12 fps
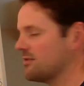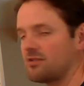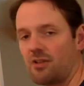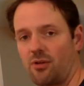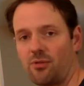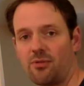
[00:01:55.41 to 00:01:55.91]

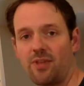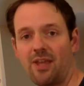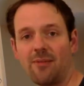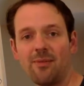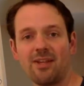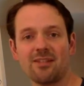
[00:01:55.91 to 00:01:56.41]
So
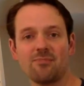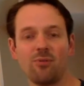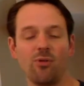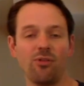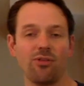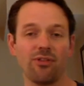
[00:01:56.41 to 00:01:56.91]
that makes
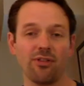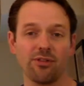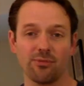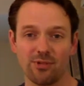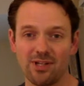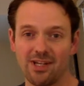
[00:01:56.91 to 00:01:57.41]
both the
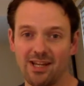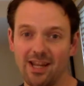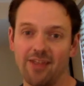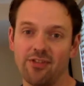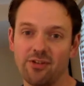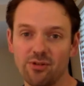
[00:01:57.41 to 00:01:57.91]
3
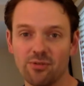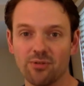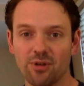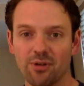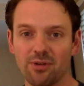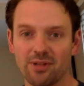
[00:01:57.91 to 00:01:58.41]
and the new
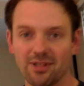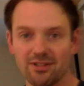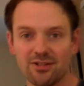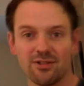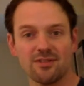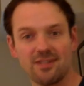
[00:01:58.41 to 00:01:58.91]
note
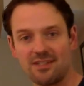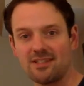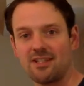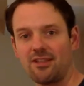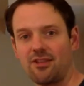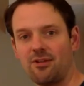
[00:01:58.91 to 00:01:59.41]
into
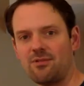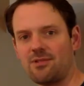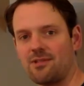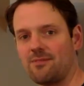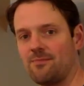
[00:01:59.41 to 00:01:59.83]
16th notes.